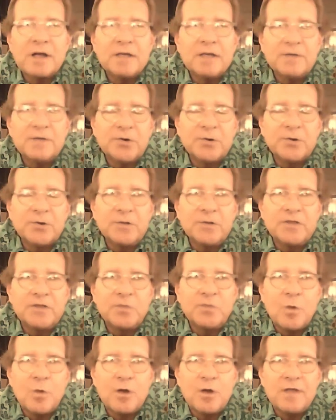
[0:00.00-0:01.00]
in the early
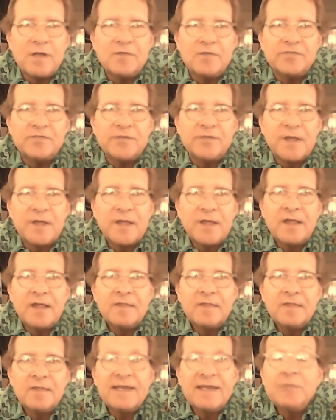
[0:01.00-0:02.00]
20s
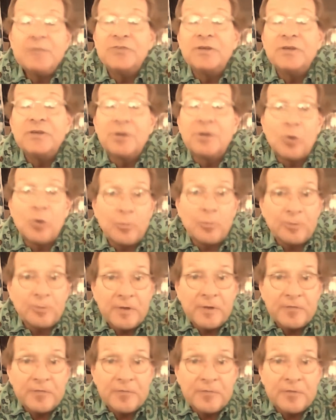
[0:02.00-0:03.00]
that he was going to go
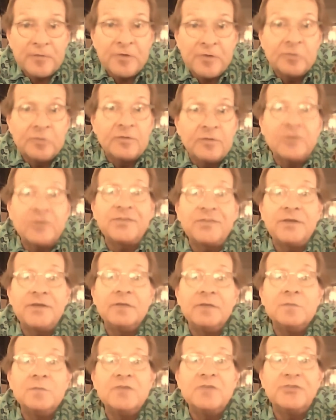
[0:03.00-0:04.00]
play for the
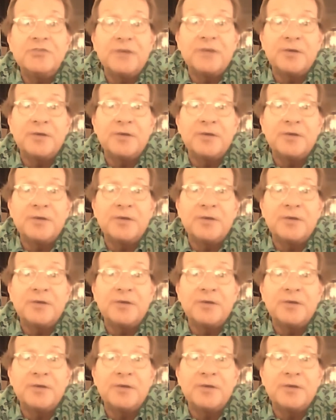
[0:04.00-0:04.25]
University of Michigan